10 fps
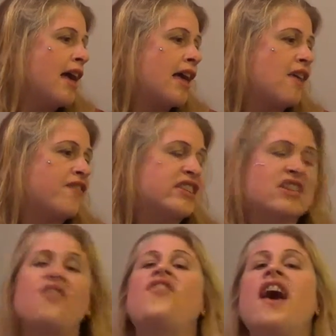If it's
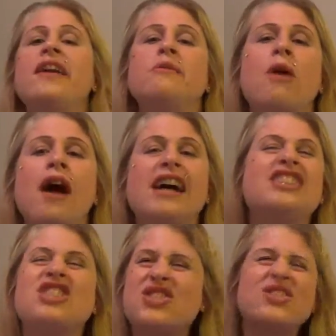a fun
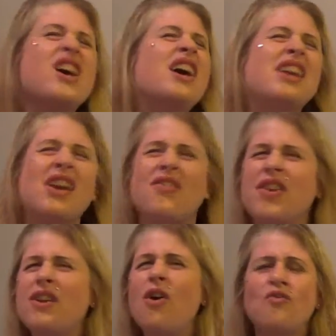run, just if
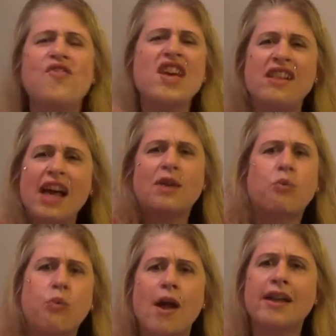you don't feel like
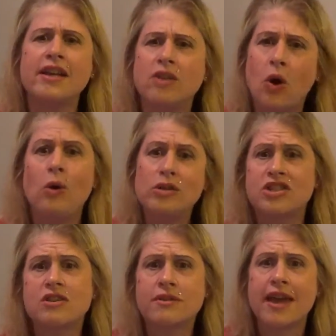running the whole
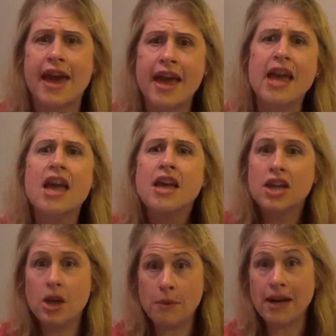2K,
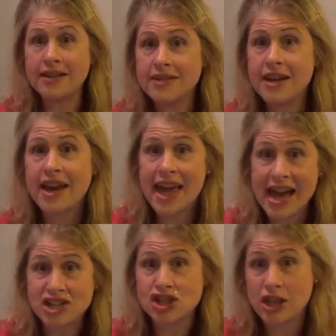you know what I did? I
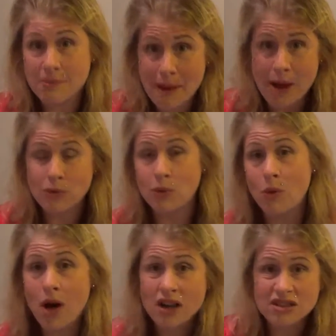actually power
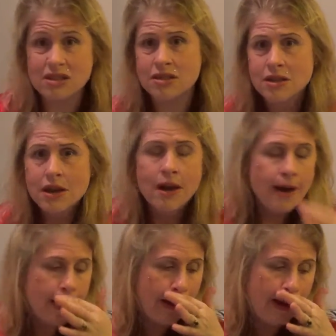walked
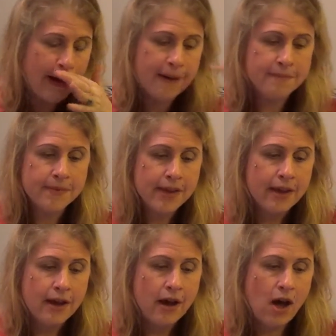
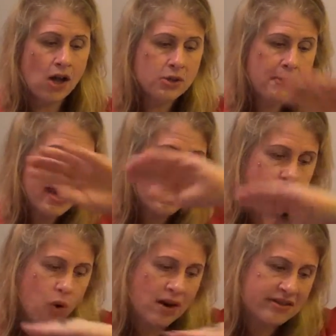all the way
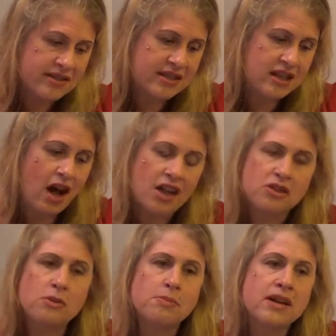across the
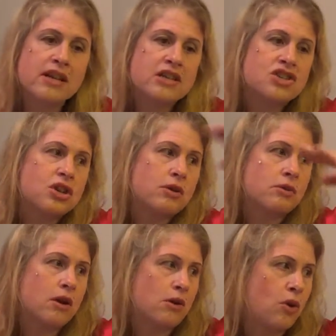Hawthorne Bridge,
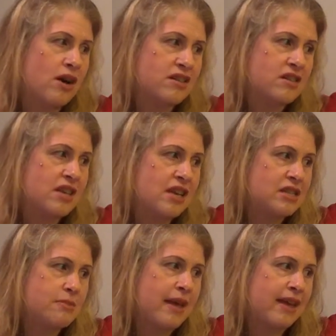across the
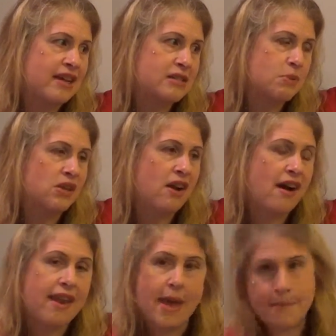East Bank
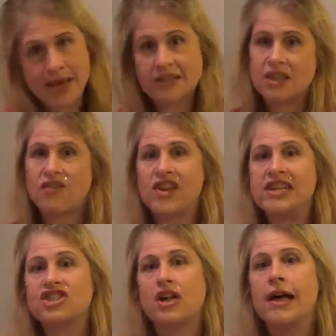Esplanade, and back to the
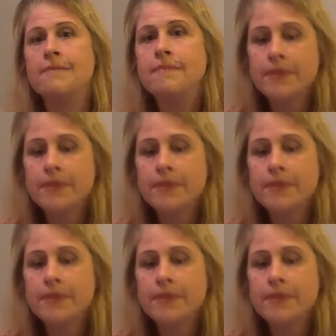finish line.